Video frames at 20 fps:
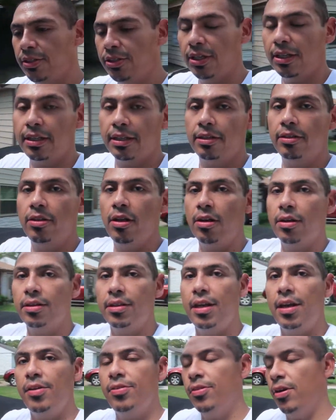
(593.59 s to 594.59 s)
Took a little longer
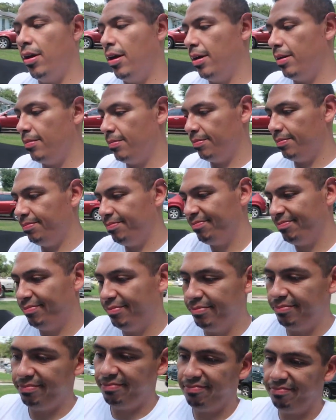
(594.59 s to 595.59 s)
than I thought.
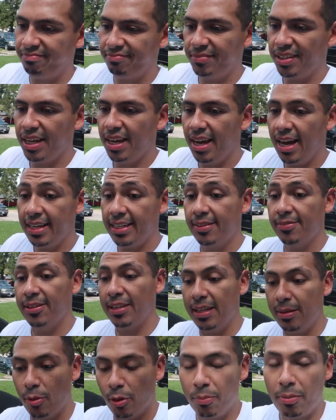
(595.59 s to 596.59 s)
I
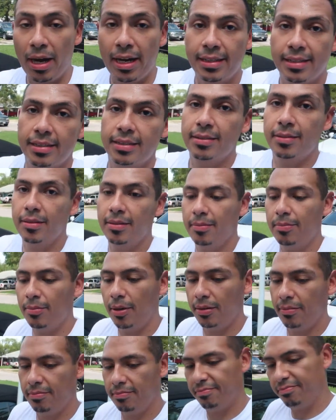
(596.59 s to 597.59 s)
definitely need more practice,
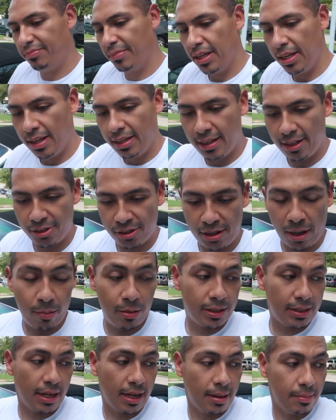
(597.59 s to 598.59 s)
but that'll just come
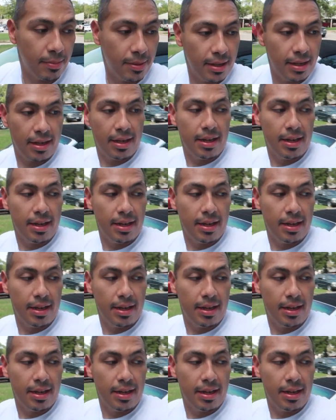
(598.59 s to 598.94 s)
with time.